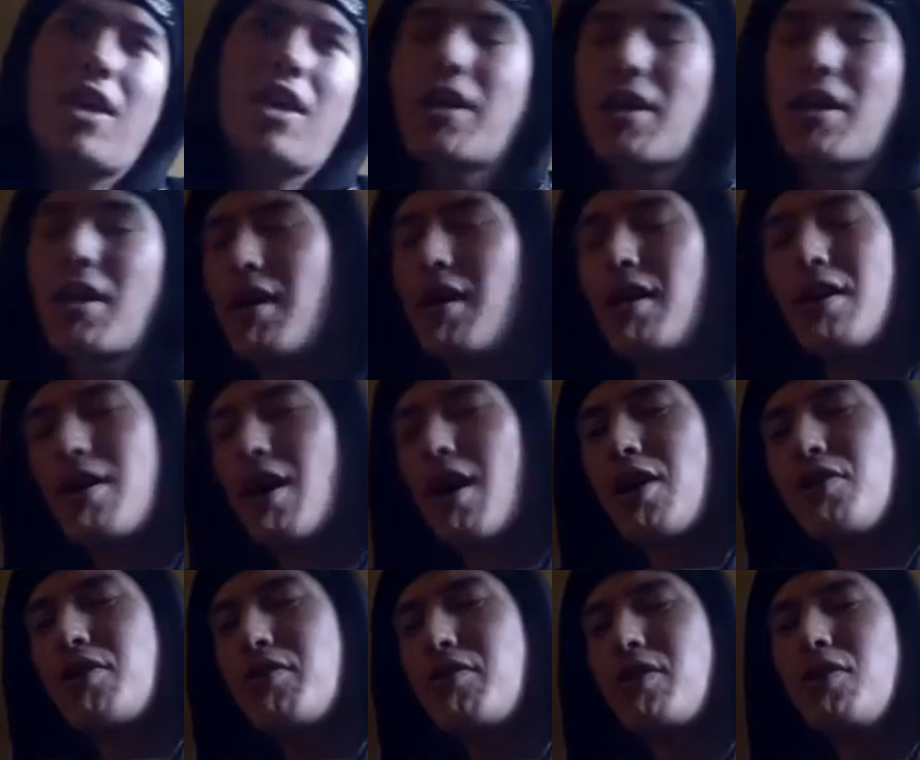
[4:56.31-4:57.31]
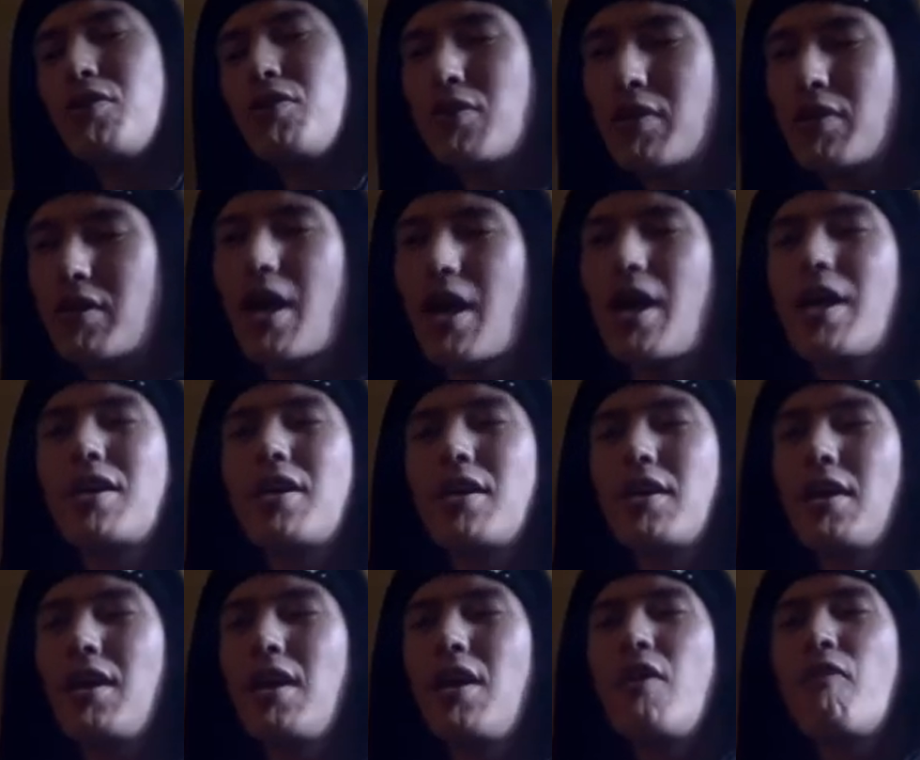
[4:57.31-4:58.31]
Like, no, you can like
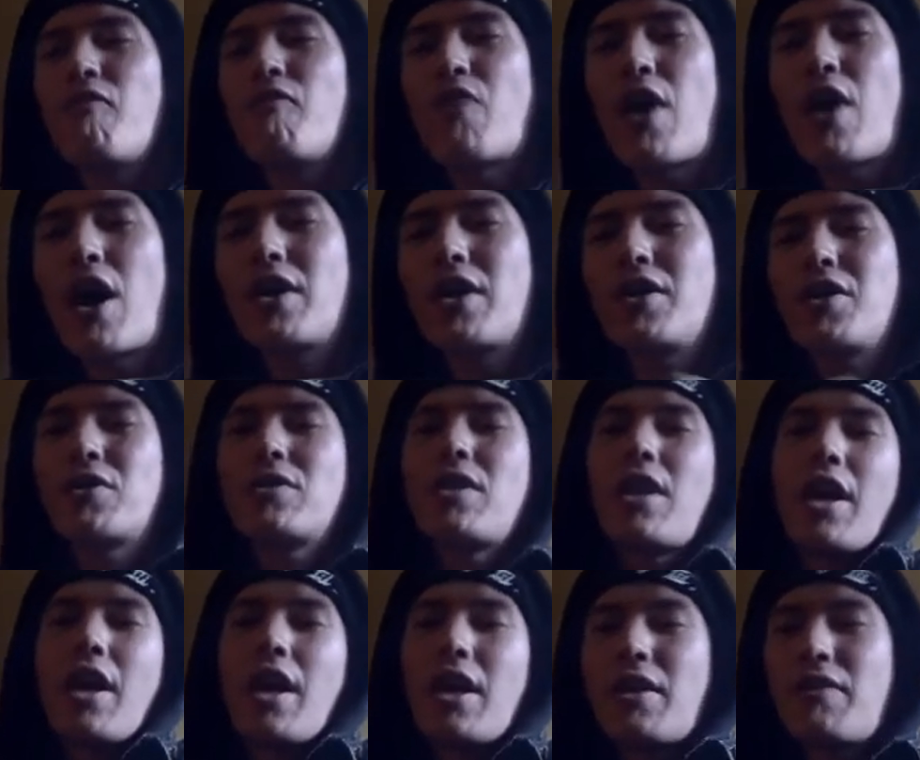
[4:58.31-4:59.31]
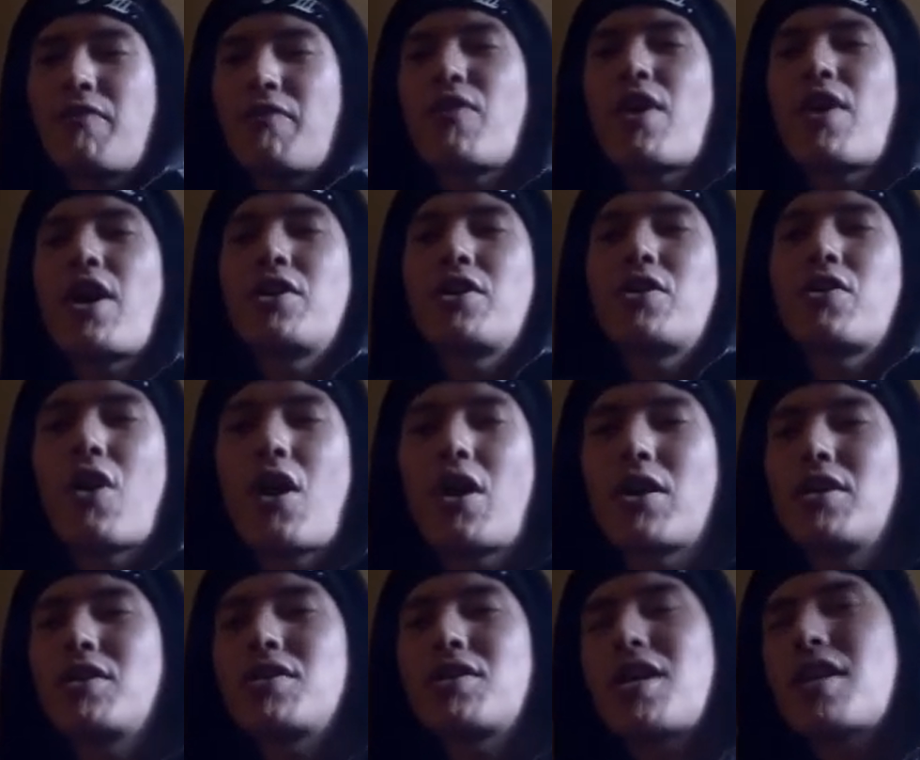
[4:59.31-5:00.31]
find your lane and find your
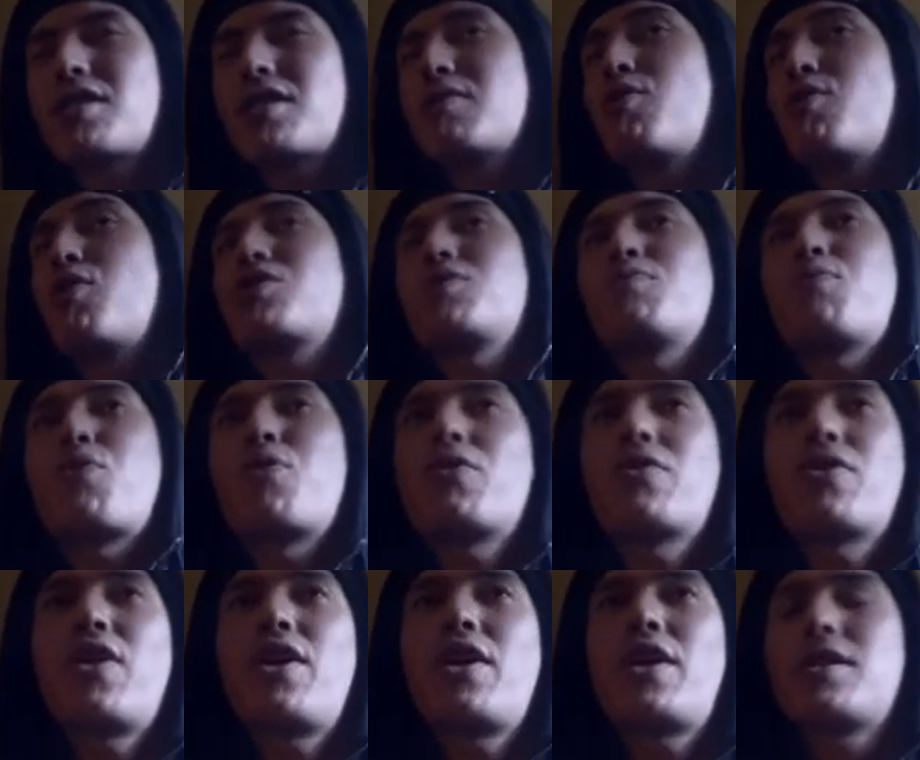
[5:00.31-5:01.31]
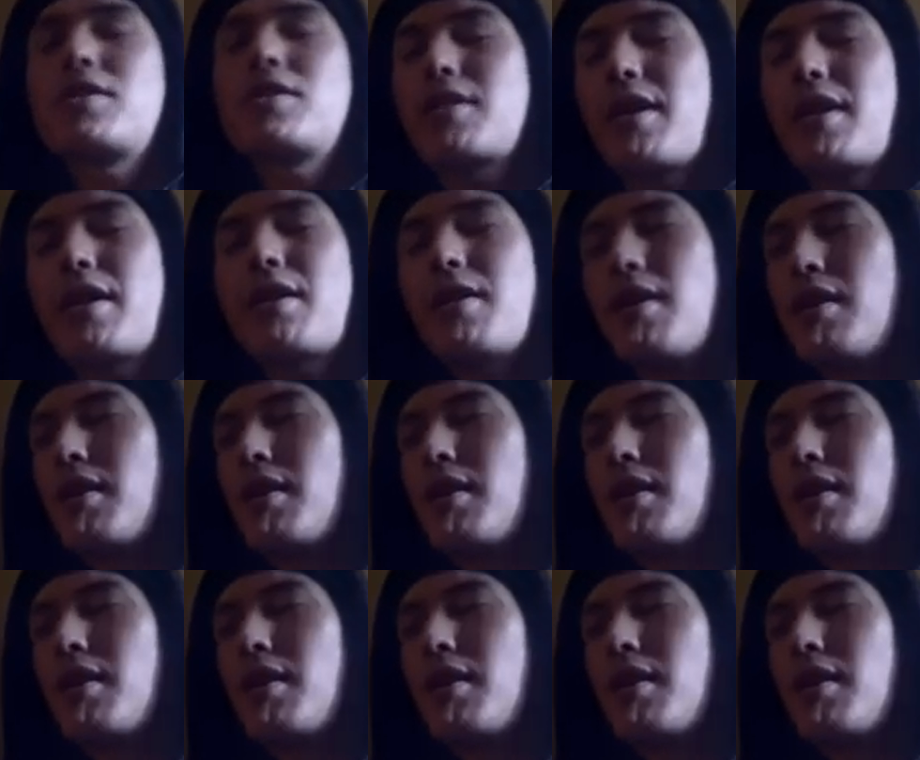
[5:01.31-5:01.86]
audience. That's the most important thing. It's like,